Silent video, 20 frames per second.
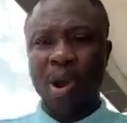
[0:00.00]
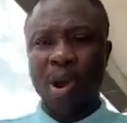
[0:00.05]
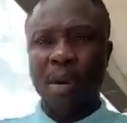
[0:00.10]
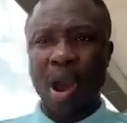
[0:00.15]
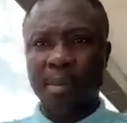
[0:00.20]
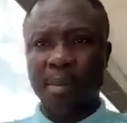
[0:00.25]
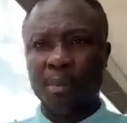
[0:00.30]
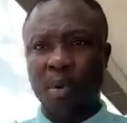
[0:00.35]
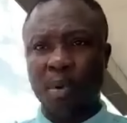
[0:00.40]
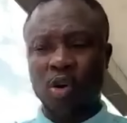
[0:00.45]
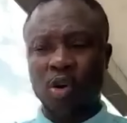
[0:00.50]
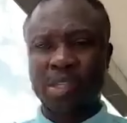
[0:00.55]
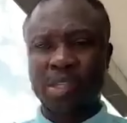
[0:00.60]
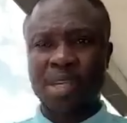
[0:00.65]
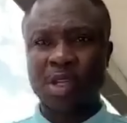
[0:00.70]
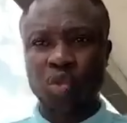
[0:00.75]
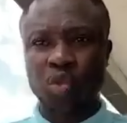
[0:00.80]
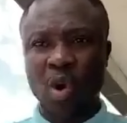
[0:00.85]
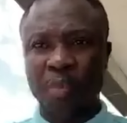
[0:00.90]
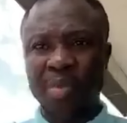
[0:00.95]
a box
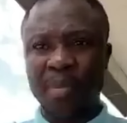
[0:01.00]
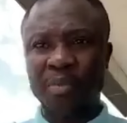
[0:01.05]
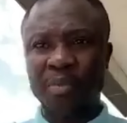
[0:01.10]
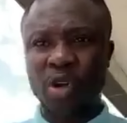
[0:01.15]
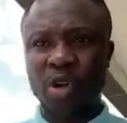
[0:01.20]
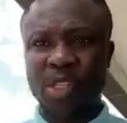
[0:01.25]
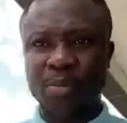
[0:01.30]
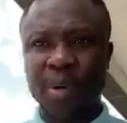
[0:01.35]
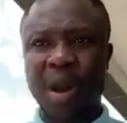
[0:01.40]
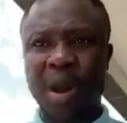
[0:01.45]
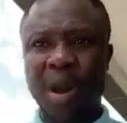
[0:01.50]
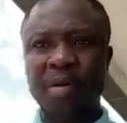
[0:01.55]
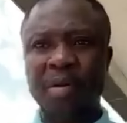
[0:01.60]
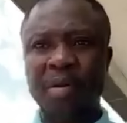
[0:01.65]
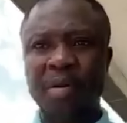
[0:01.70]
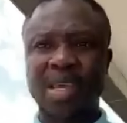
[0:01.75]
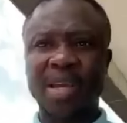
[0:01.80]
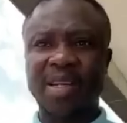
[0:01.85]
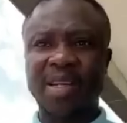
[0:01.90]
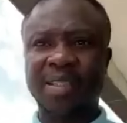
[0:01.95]
get to a building with
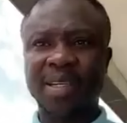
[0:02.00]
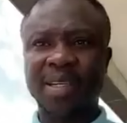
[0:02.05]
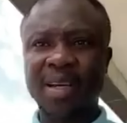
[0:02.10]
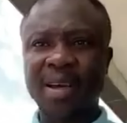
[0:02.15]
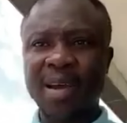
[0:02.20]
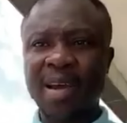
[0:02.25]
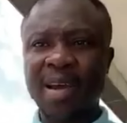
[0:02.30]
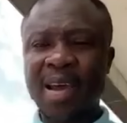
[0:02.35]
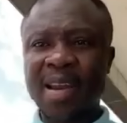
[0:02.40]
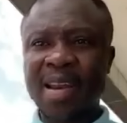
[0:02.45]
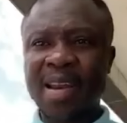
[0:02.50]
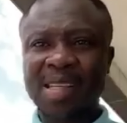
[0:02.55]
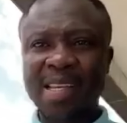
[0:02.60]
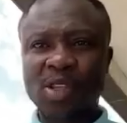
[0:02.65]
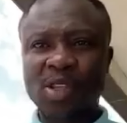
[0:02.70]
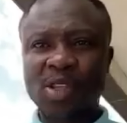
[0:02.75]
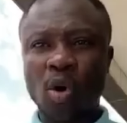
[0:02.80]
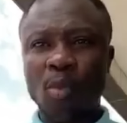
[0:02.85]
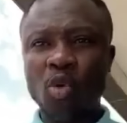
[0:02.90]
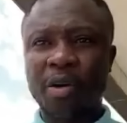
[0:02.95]
barricade. not
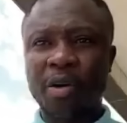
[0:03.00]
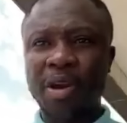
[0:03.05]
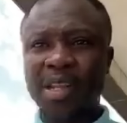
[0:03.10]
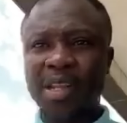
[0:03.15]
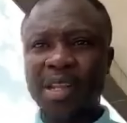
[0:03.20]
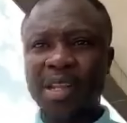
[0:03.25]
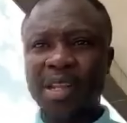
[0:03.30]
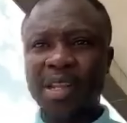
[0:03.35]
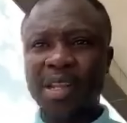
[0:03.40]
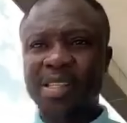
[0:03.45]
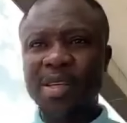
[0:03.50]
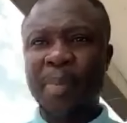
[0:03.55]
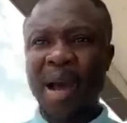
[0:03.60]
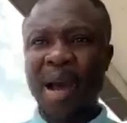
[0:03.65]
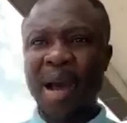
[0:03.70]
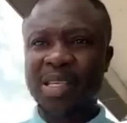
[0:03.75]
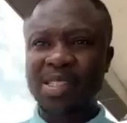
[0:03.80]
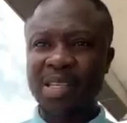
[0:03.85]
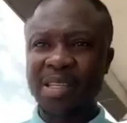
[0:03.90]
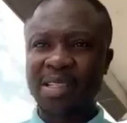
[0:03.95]
just a more pretty
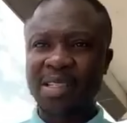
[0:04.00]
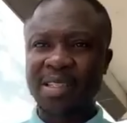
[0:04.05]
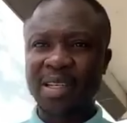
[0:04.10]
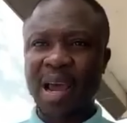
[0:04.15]
passing.